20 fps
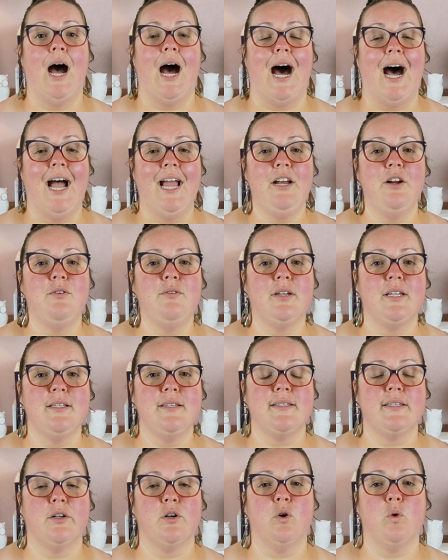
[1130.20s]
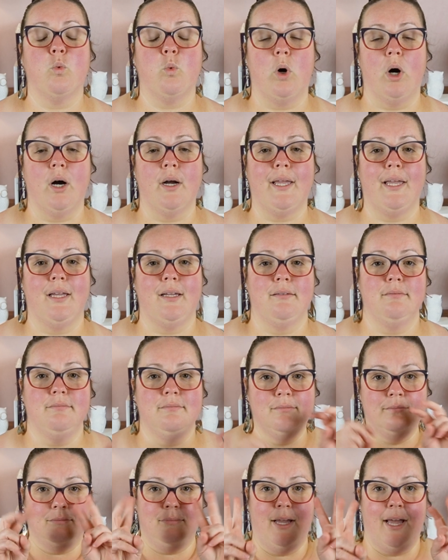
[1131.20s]
I don't consider walking
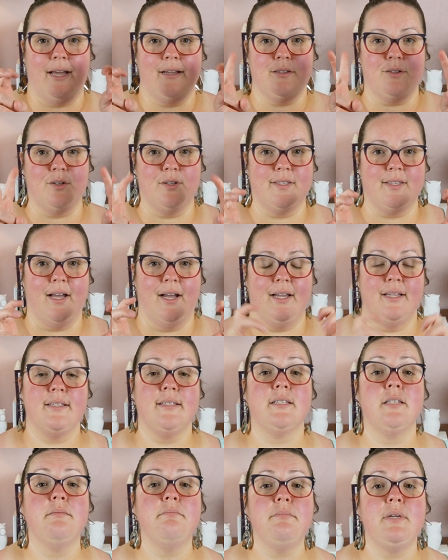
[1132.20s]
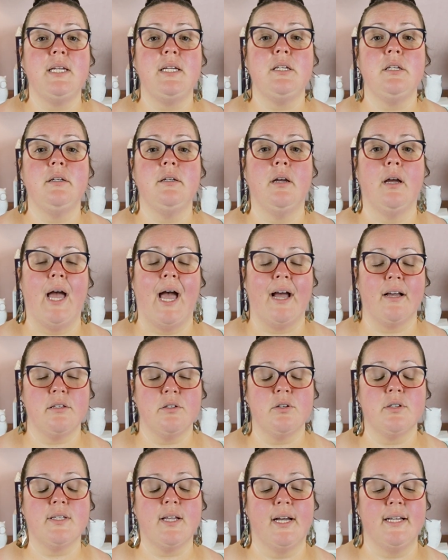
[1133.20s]
exercise. To me,
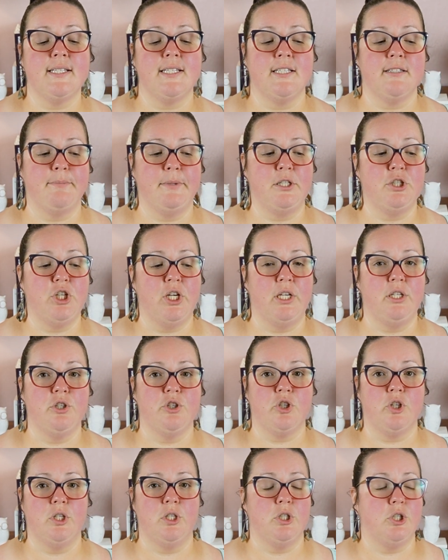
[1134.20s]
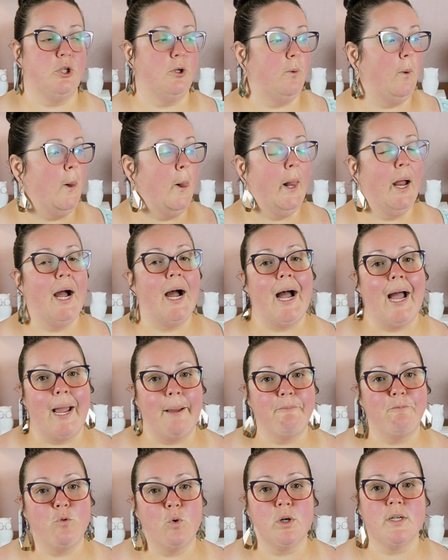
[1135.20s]
exercise has been changed into I
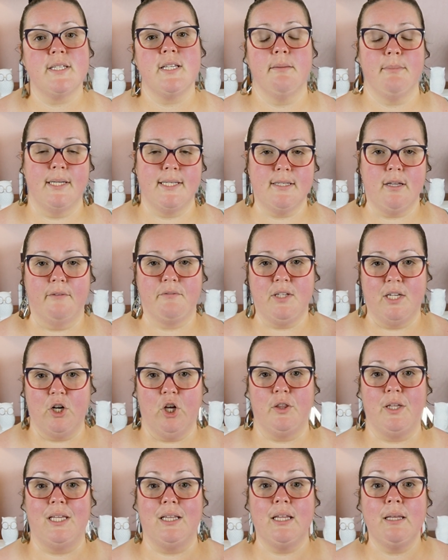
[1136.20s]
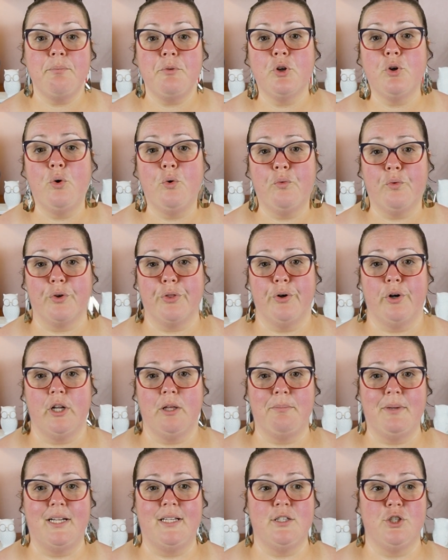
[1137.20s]
am forcing myself to get on the elliptical for
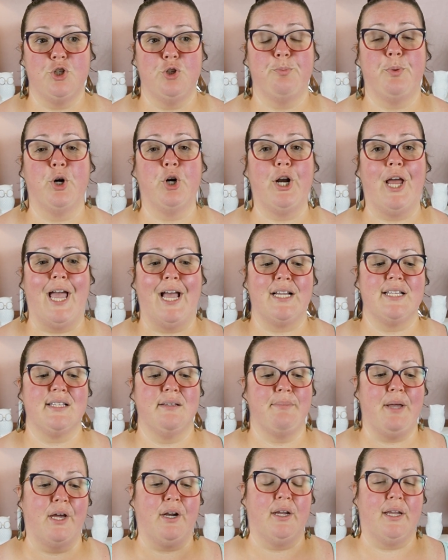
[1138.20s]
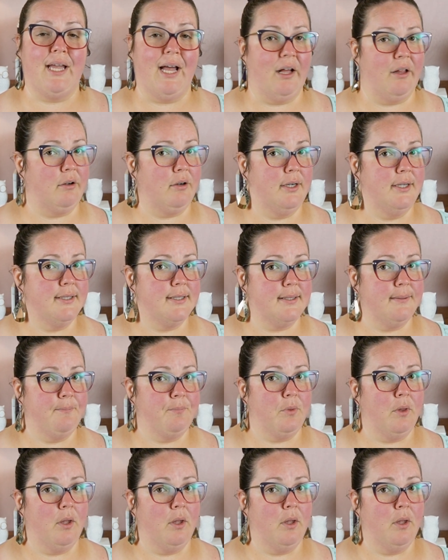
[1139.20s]
30 minutes to burn X amount of calories.